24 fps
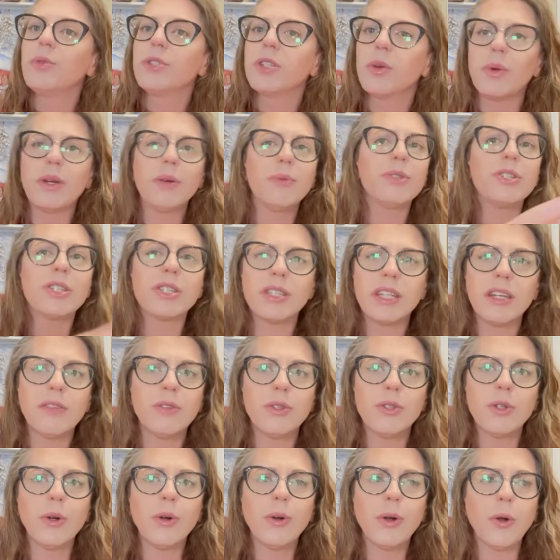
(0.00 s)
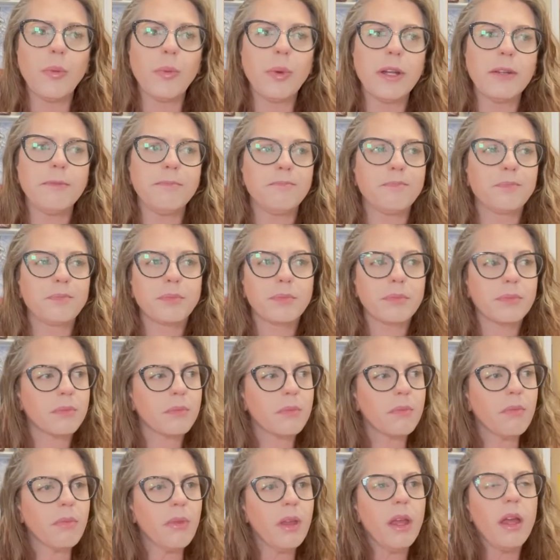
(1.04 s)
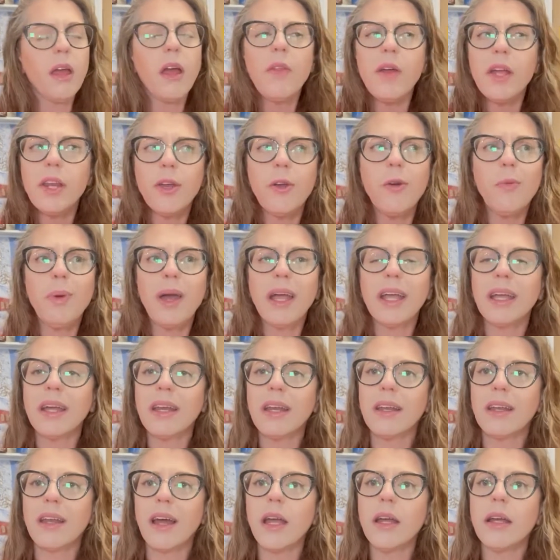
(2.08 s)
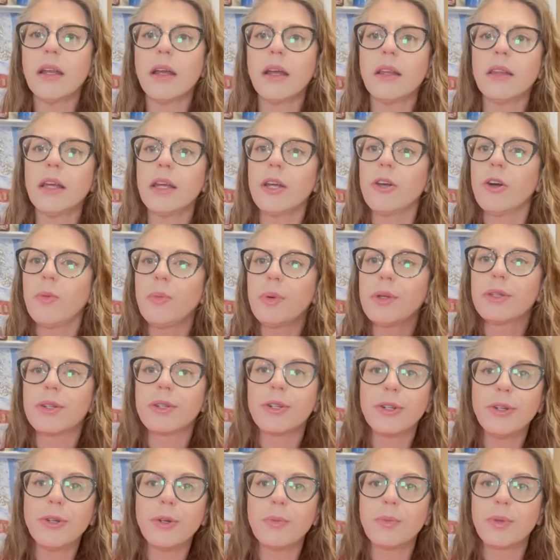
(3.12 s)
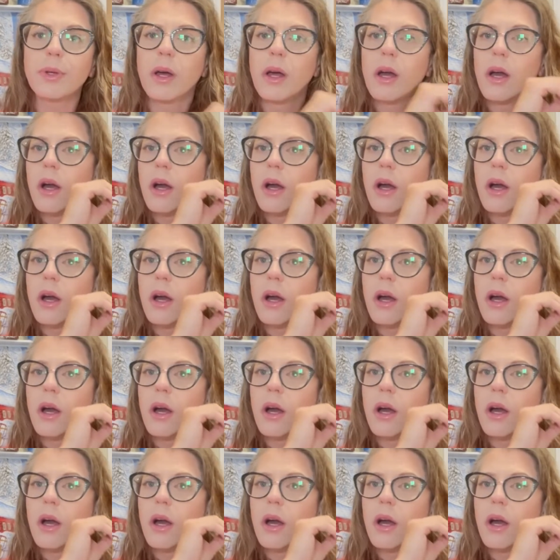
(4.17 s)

So we would just leave the door open, and they'd go back in at night, and they'd go up in their coop.